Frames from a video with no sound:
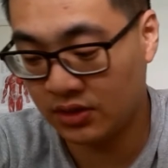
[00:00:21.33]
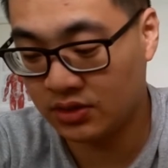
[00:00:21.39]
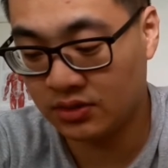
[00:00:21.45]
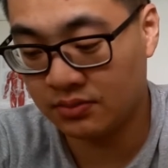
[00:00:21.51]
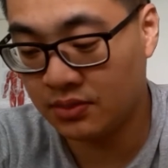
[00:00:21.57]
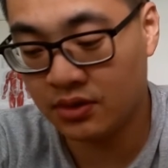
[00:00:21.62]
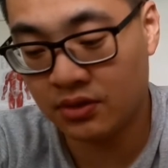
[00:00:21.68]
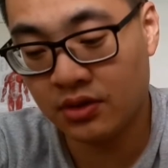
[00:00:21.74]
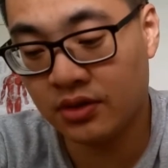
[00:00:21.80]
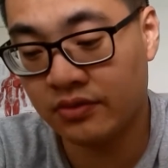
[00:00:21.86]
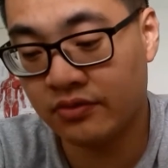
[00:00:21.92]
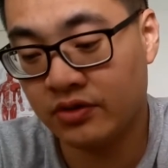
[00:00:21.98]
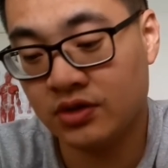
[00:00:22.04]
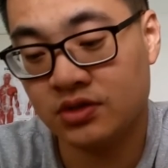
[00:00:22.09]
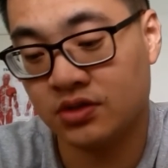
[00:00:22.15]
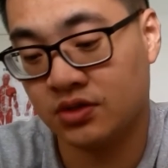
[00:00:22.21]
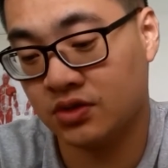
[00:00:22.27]

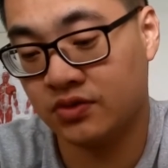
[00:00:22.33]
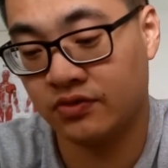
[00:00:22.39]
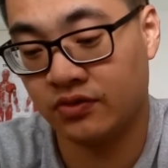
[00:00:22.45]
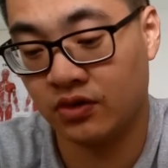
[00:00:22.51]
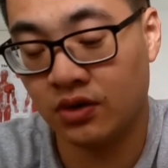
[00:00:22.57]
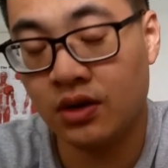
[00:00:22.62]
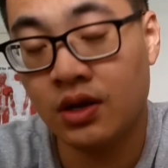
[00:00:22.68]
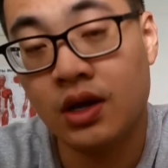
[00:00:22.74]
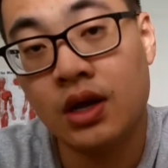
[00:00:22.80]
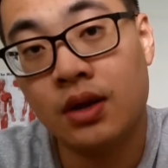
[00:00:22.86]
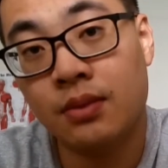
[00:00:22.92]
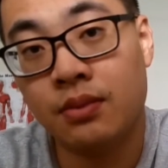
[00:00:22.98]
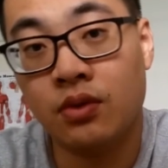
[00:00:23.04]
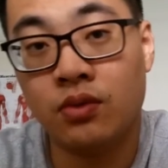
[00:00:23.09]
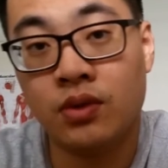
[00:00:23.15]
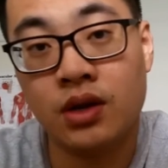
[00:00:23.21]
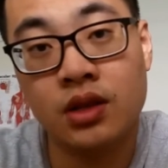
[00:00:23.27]

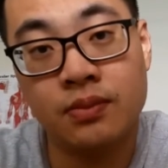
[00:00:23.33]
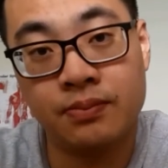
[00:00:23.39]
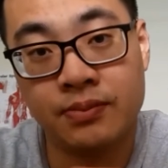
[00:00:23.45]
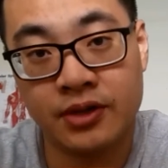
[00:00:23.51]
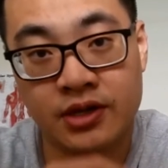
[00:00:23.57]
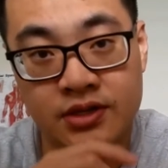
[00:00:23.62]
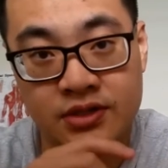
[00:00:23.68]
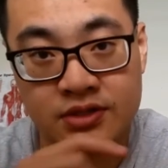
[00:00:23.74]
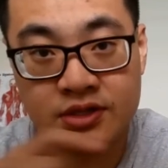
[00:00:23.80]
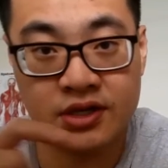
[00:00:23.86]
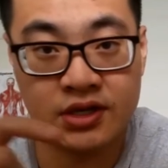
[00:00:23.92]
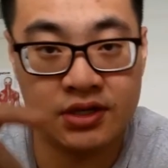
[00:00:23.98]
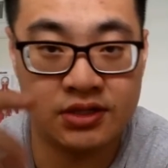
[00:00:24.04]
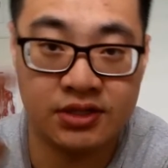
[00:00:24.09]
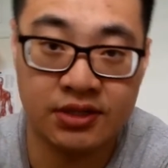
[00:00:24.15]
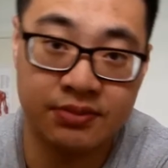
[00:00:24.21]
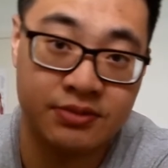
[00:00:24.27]
But one of the biggest
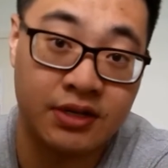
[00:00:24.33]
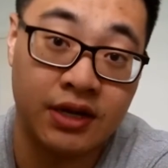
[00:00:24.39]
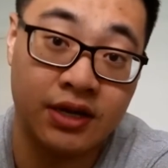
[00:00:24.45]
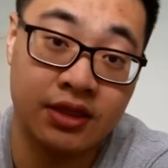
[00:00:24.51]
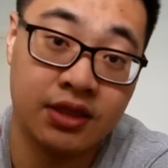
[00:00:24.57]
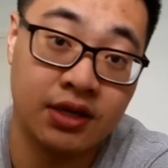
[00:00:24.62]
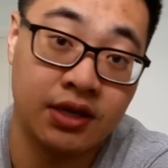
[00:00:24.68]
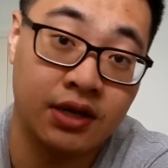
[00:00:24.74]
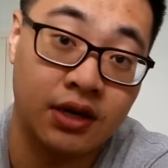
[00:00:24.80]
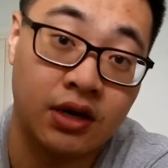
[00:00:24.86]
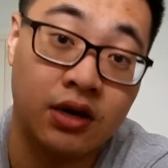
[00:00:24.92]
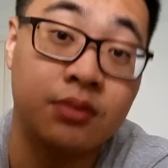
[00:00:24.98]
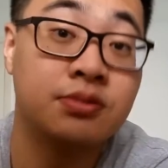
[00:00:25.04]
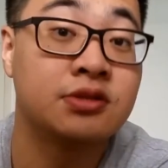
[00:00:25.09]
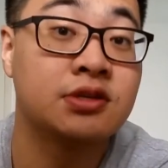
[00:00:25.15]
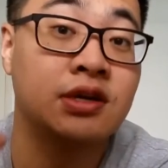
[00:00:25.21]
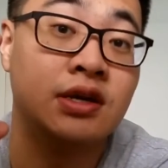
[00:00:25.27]
concepts I think
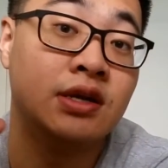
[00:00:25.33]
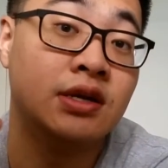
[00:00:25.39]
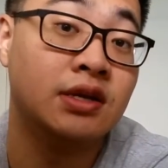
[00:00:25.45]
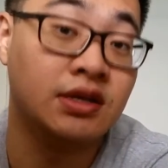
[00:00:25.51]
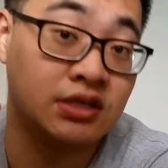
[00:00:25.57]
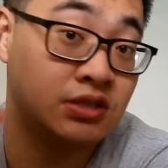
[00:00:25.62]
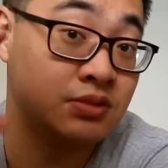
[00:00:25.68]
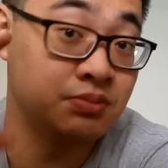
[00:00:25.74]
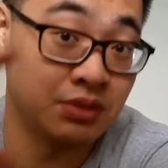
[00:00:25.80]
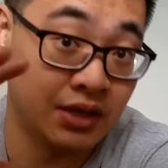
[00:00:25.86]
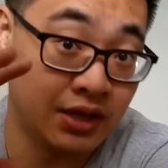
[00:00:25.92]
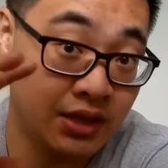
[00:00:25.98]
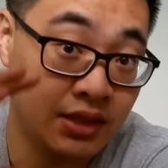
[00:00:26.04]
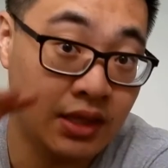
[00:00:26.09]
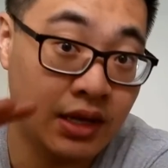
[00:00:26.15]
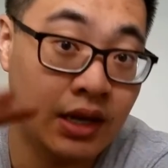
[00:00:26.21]
helps kind of explain